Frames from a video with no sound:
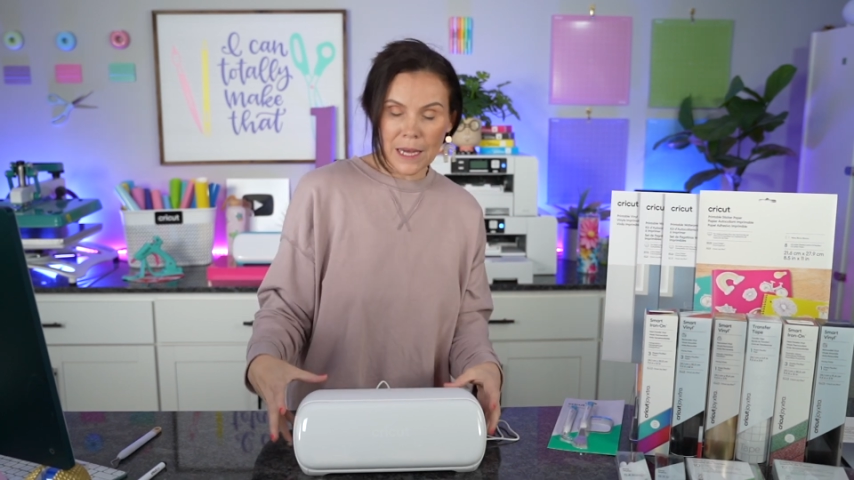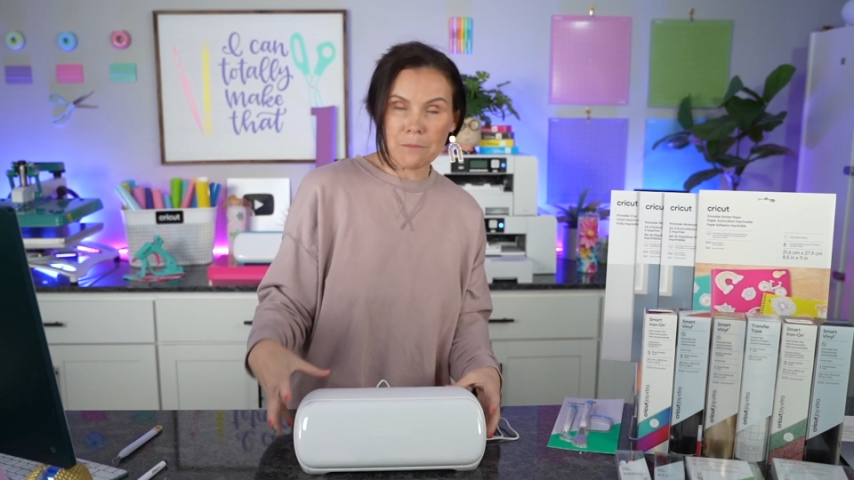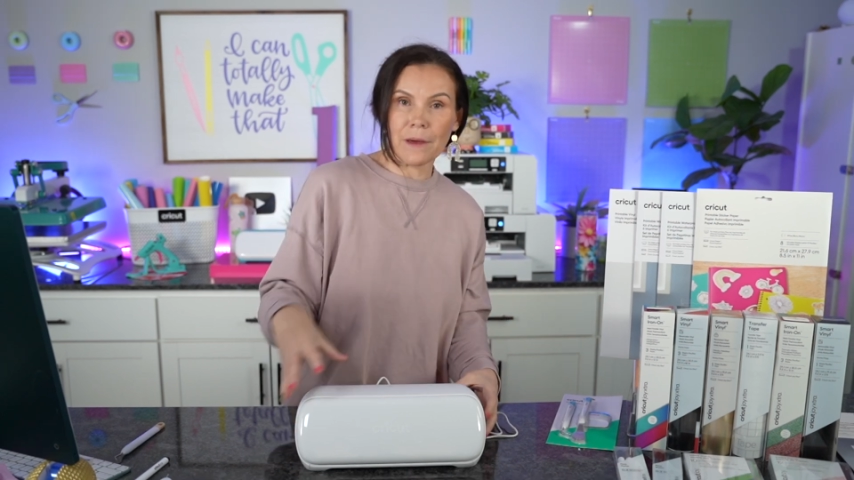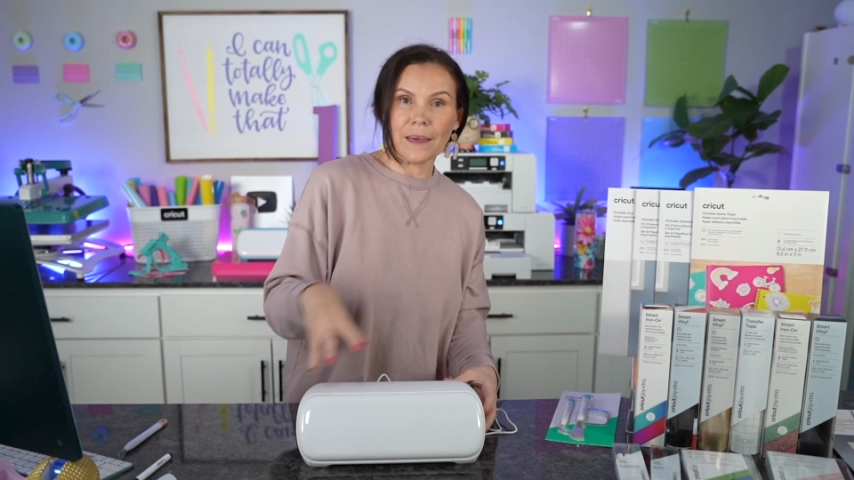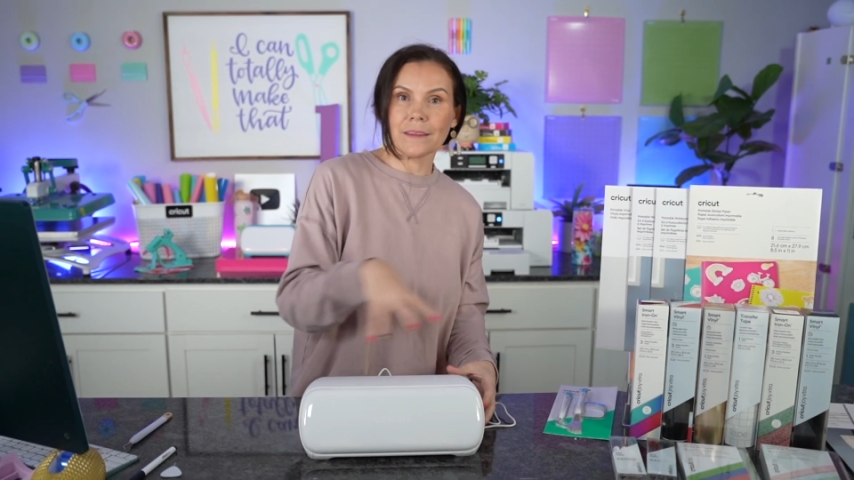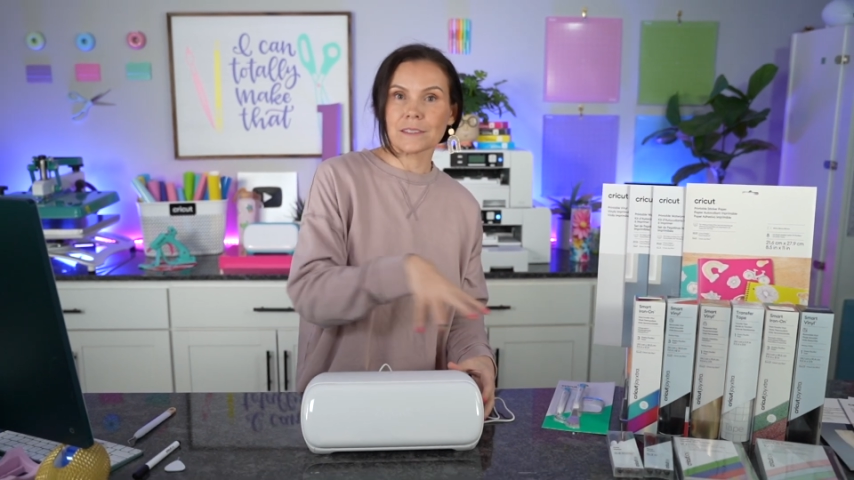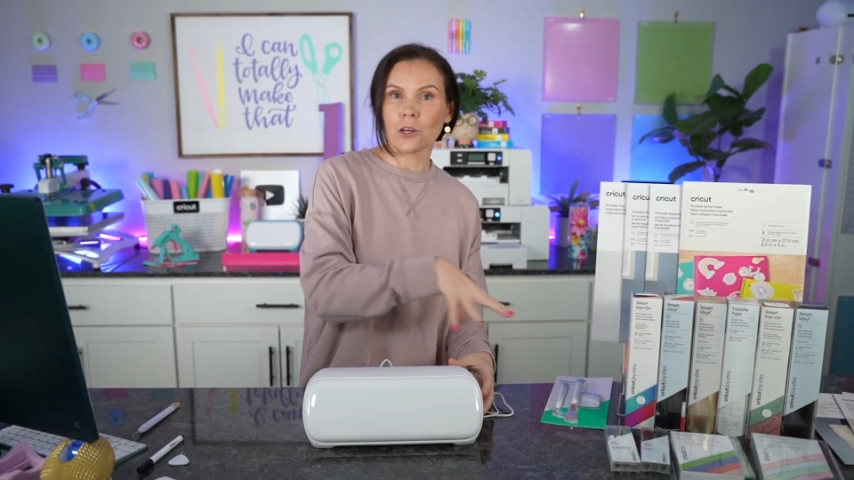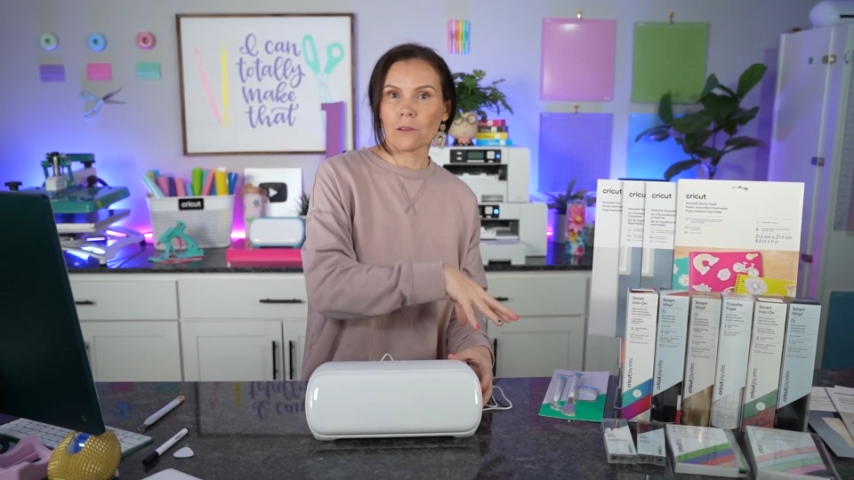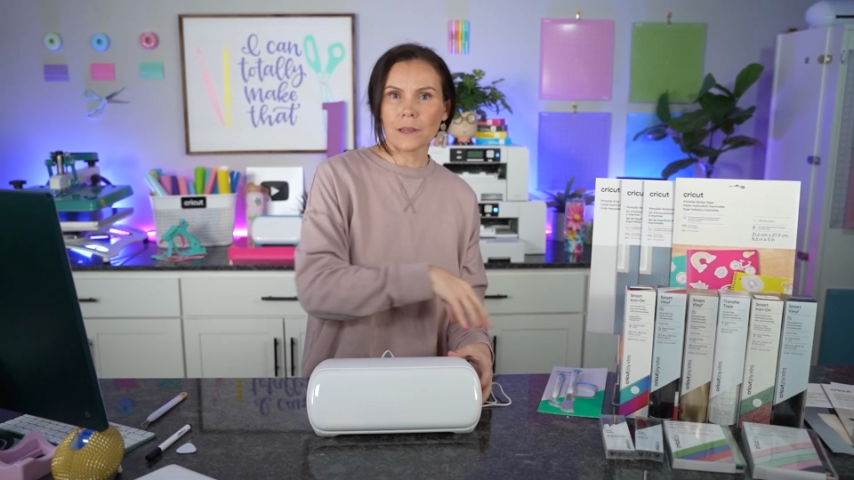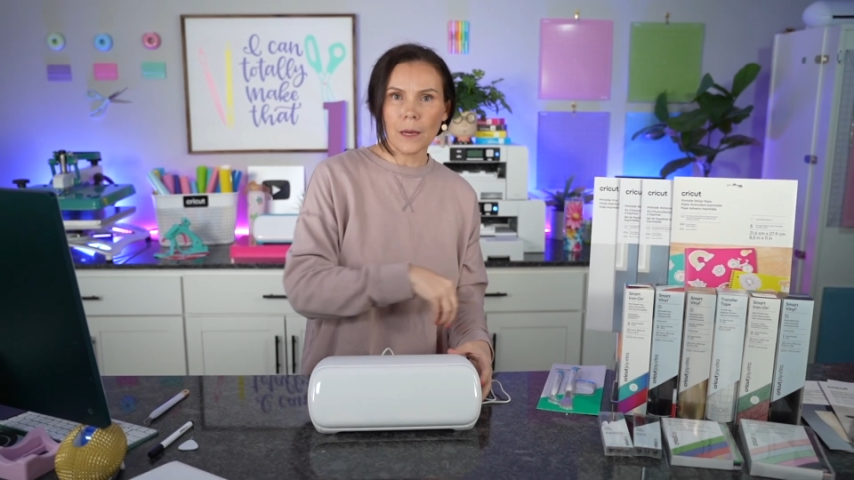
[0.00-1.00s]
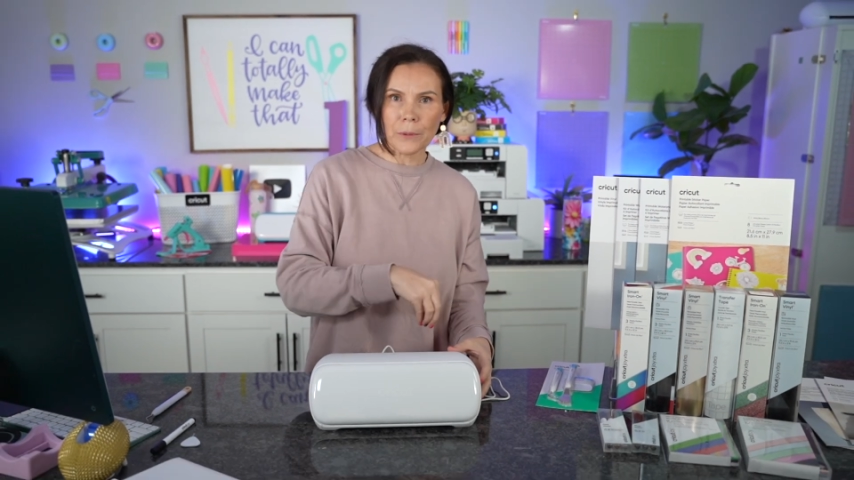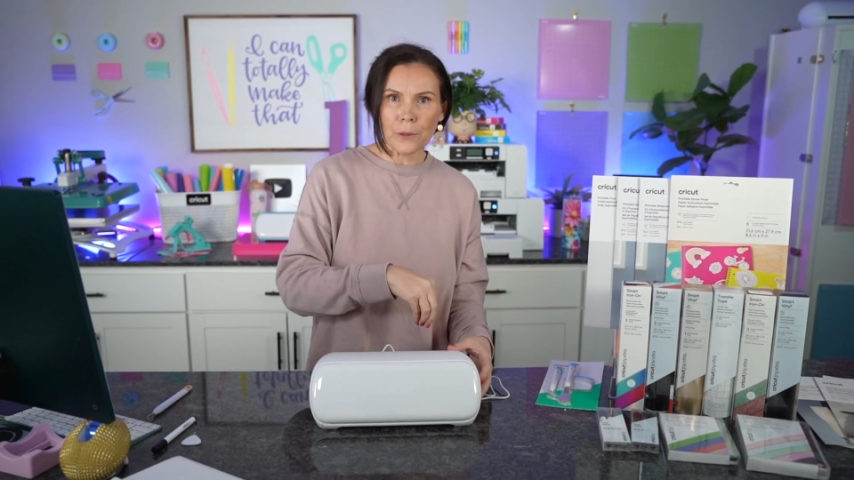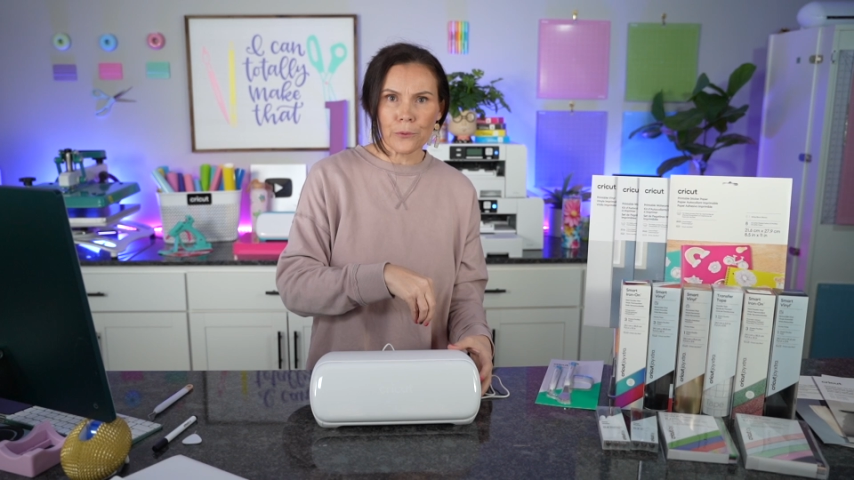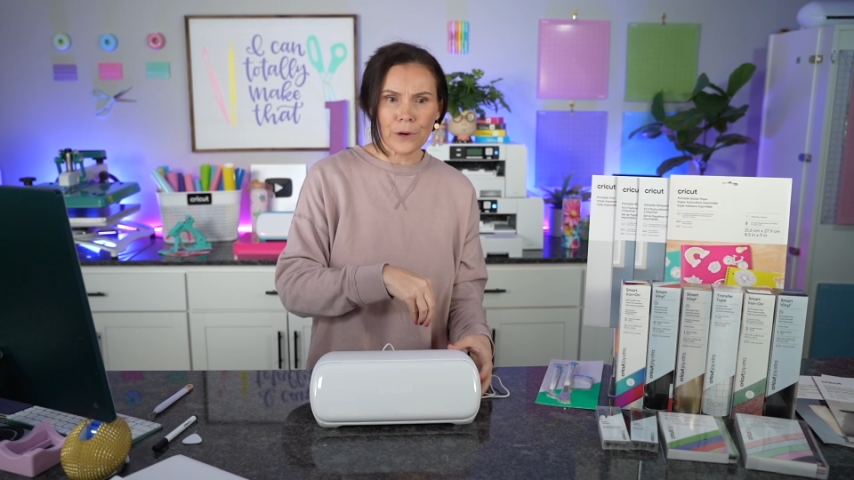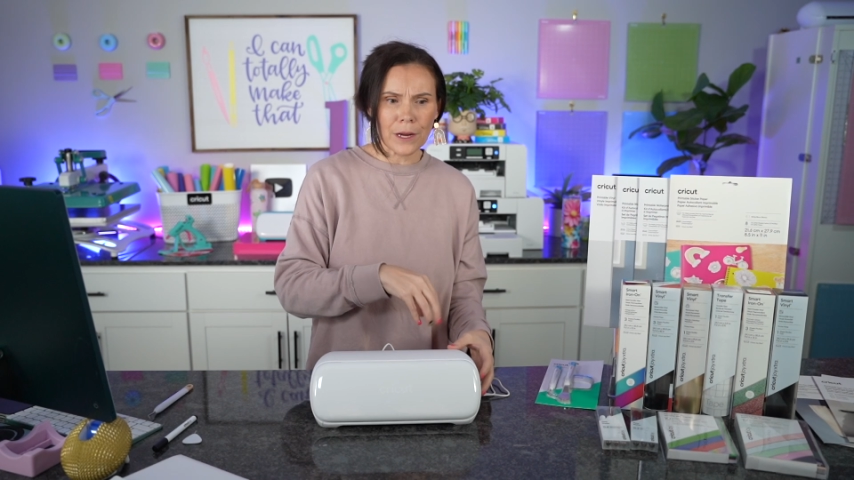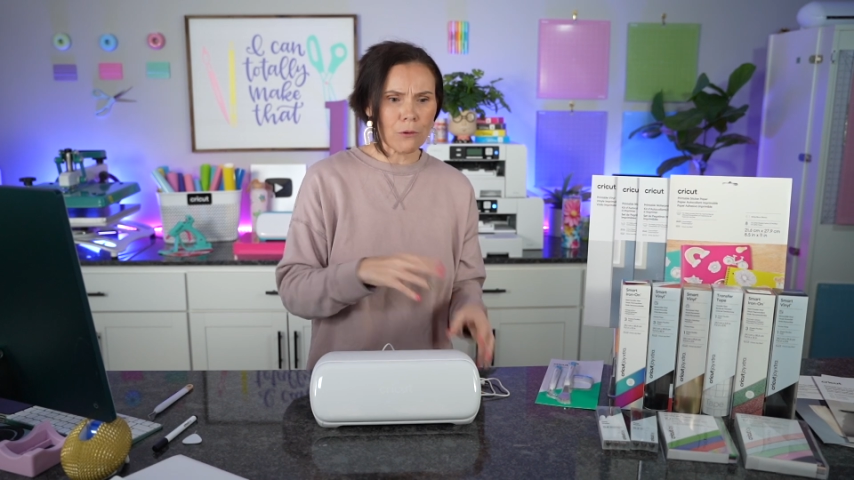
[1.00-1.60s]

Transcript: and make this all leopard print.